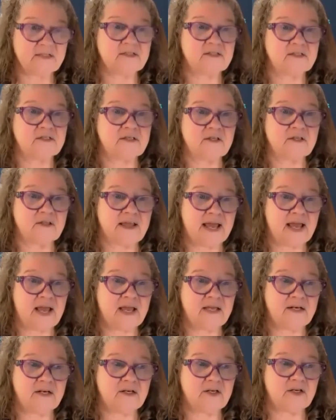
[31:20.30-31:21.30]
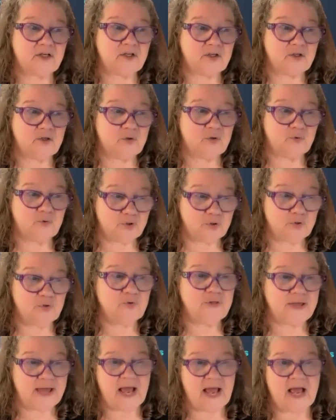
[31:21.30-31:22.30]
is that you
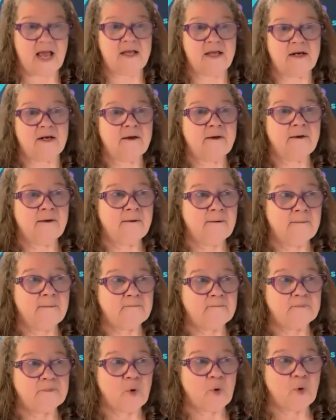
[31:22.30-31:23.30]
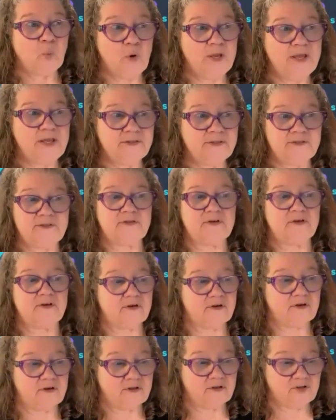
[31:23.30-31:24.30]
do that with
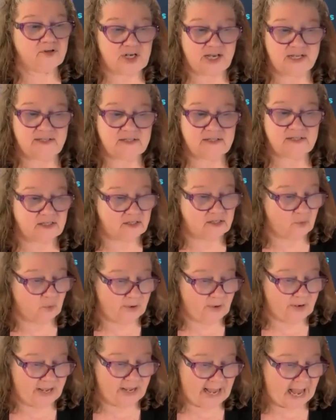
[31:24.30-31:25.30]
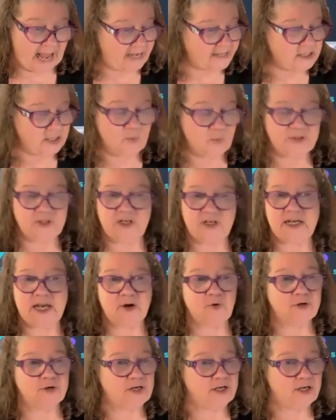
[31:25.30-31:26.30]
just acting with
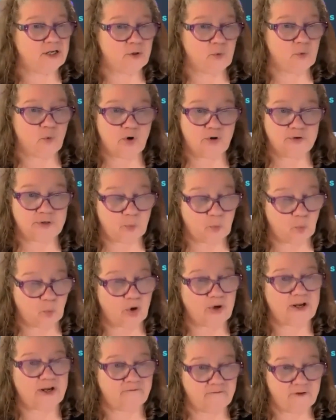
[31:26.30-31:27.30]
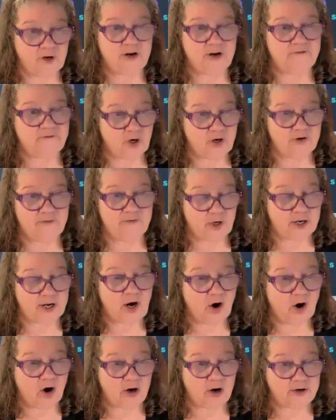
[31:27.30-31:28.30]
integrity in the world and working very, very,
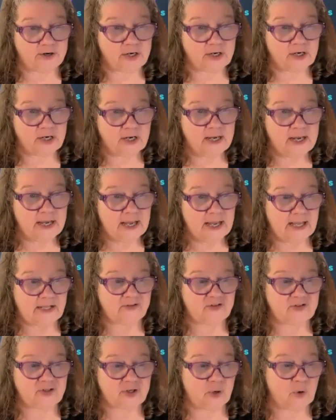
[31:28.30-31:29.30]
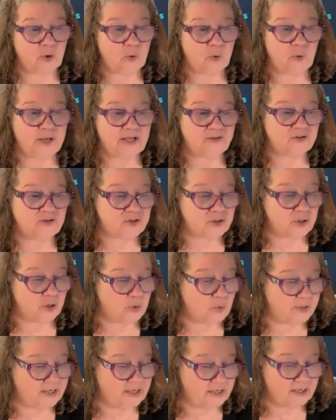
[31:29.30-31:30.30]
very hard. And so
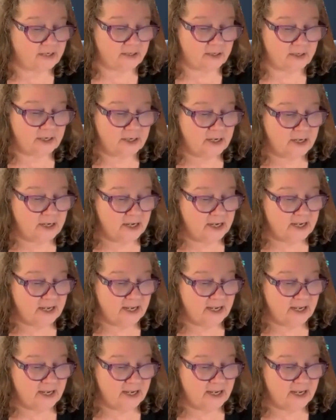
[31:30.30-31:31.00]
in